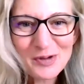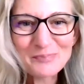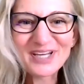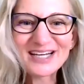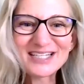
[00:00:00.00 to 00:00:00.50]

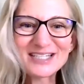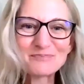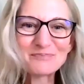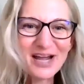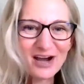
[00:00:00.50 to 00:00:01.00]
Because
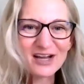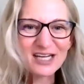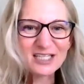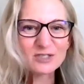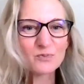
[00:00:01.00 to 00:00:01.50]
my
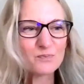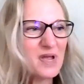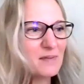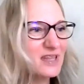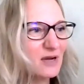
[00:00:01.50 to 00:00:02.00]
audience,
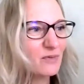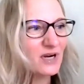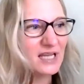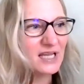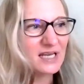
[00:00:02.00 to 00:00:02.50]
maybe they were
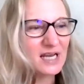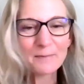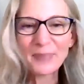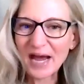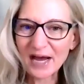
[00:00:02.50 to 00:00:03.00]
in a
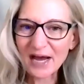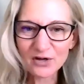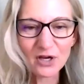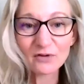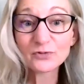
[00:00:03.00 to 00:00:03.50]

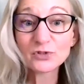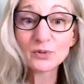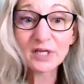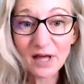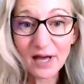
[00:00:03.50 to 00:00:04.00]
pattern of
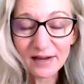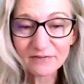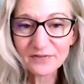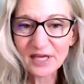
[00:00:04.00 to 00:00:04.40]
doing life.